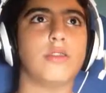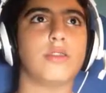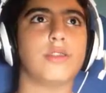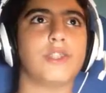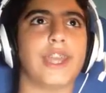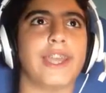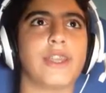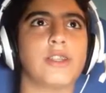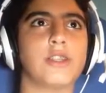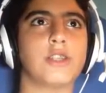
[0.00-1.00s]

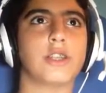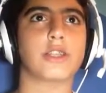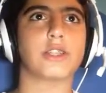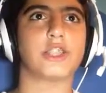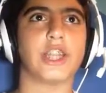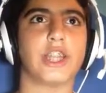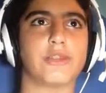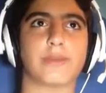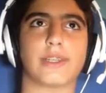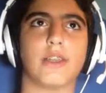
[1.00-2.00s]
Change? I could change my...
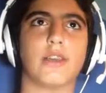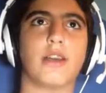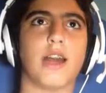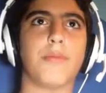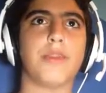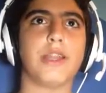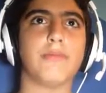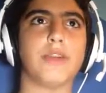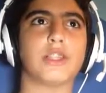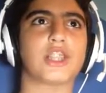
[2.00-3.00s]
I pretty
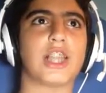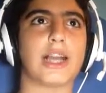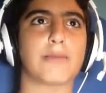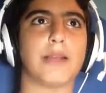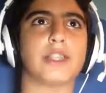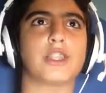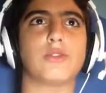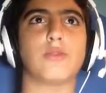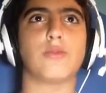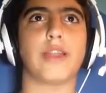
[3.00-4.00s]
much lack my suit
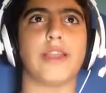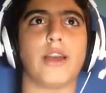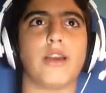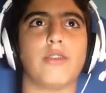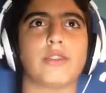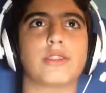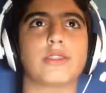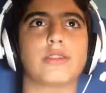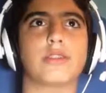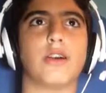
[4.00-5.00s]
right now. It's,
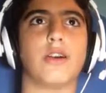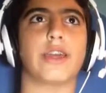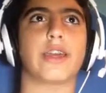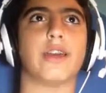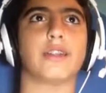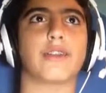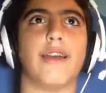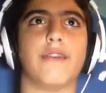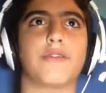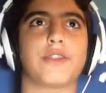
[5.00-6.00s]
oh, I can't. I have
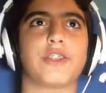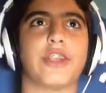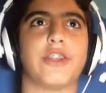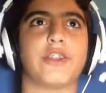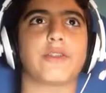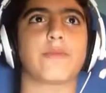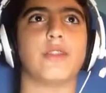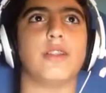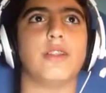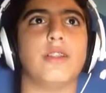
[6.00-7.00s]
to change.
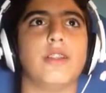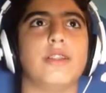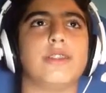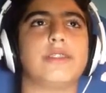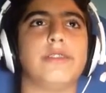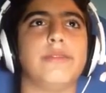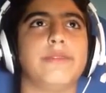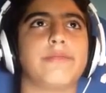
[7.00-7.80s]
Damn it.